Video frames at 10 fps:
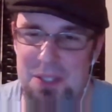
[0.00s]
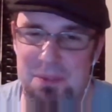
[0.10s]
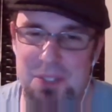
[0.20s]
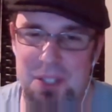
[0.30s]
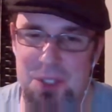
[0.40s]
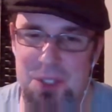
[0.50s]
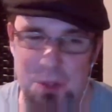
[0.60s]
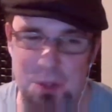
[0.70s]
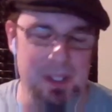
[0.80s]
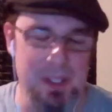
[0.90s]
some
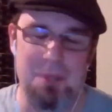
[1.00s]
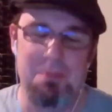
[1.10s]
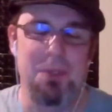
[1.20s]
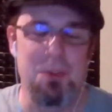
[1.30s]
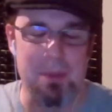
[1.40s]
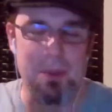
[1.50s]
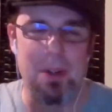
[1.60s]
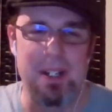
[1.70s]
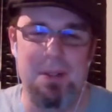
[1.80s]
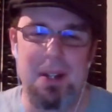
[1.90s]
too, but people
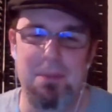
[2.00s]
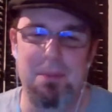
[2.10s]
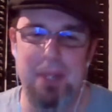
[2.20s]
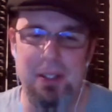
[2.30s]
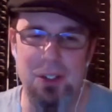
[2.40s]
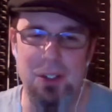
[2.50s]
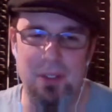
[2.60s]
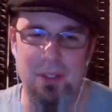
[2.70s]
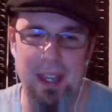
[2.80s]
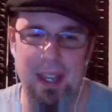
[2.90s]
want to hear about
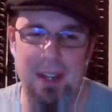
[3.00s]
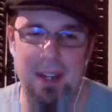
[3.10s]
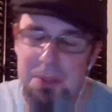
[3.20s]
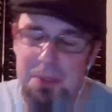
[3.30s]
you, and also